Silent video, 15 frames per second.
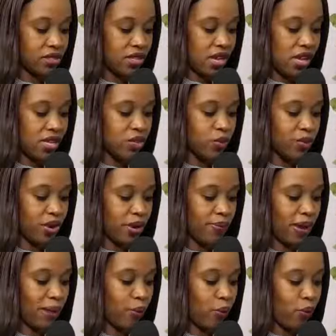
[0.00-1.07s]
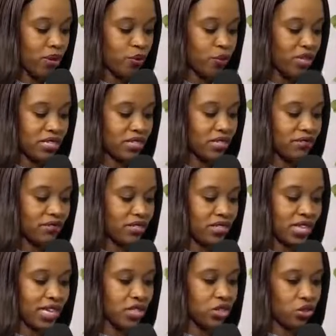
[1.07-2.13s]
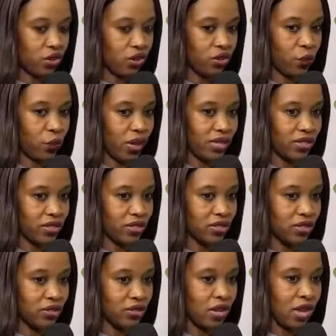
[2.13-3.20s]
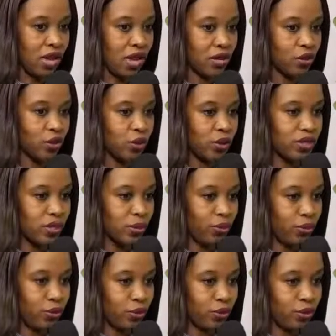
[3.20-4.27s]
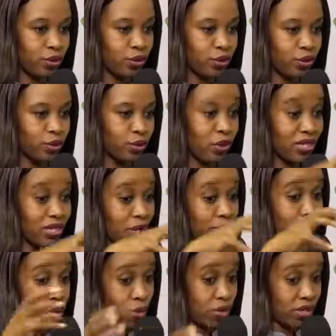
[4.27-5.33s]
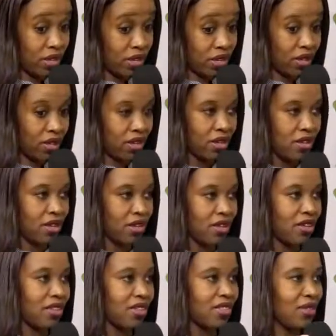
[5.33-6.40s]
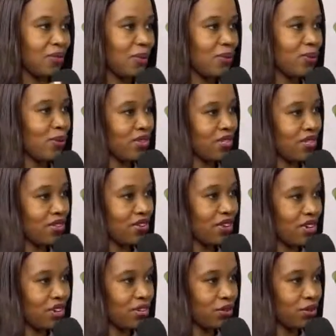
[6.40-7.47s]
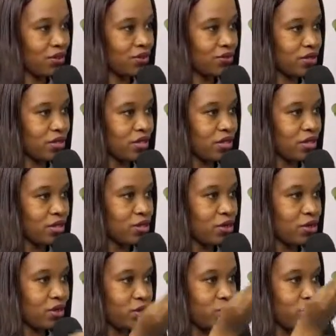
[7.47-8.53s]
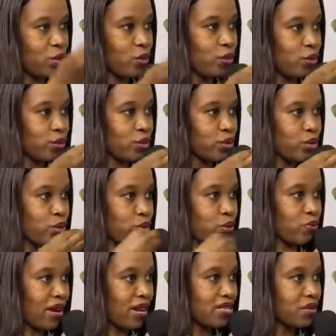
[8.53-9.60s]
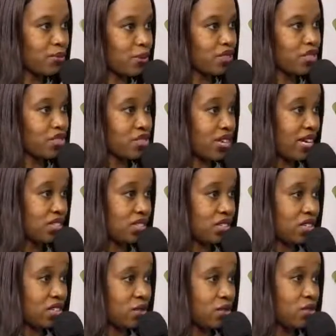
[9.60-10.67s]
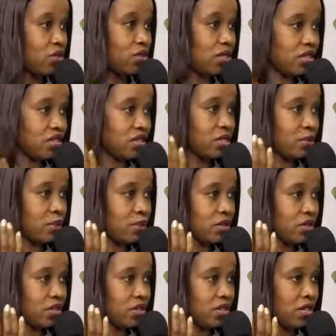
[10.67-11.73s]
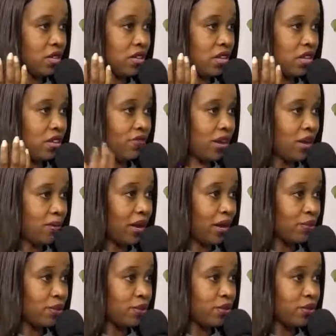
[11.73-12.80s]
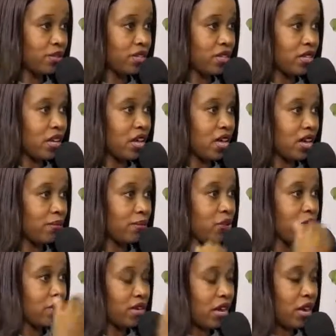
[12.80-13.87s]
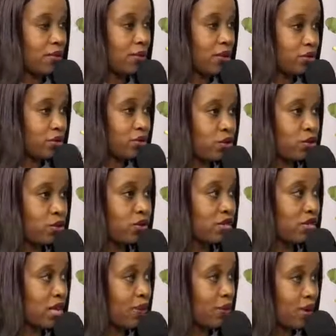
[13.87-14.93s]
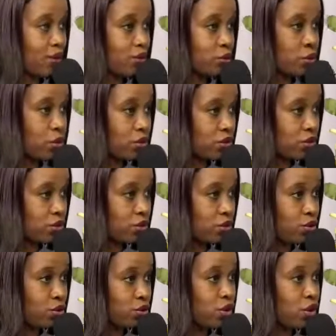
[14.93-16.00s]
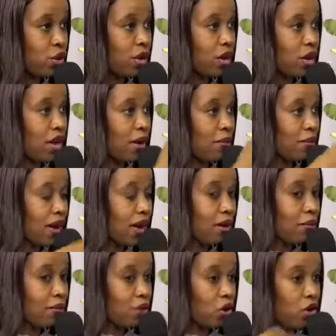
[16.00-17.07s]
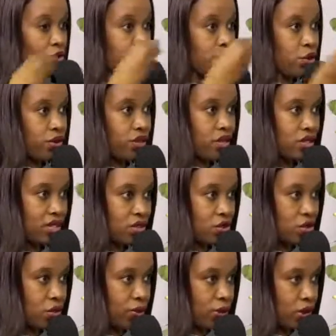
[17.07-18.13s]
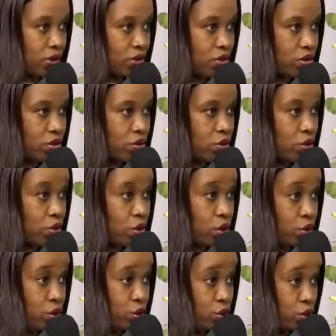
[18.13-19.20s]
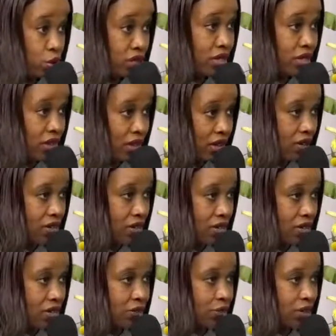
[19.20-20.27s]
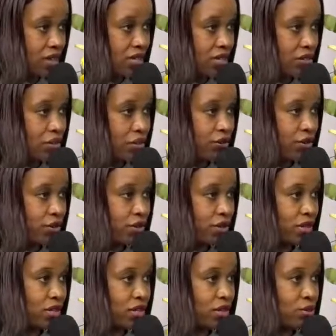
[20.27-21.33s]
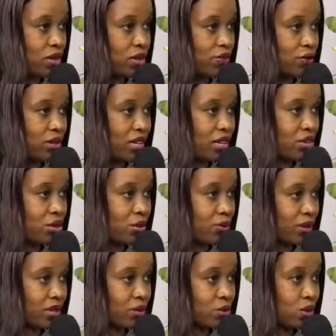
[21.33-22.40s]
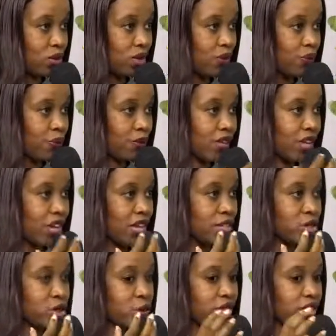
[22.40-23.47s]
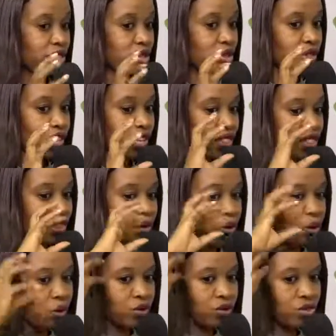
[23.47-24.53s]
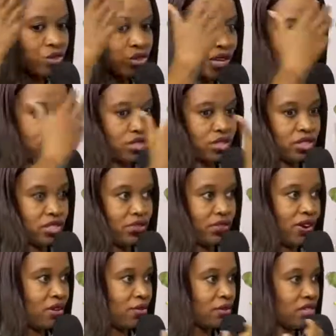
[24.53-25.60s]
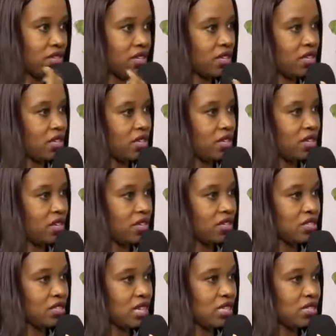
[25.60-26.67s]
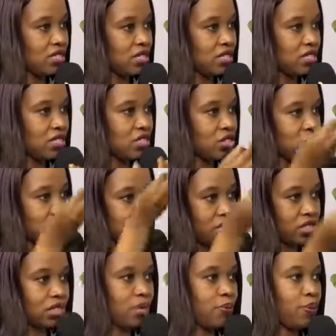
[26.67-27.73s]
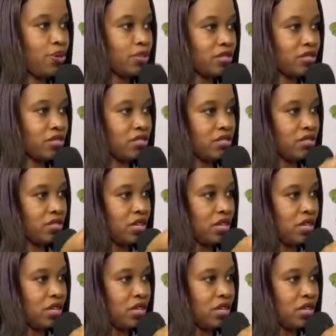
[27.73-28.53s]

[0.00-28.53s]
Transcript: as we wrap up, what we didn't even touch on was, how do we support those who are supporting the people who are directly involved? So my support structure also needs support. If I'm abused and I'm coming to all the time and I'm talking to you, I'm offloading that trauma onto you. You need an outlet for that offloading as well, for that trauma as well. And so we need to look at the whole structure surrounding this incident, not just the person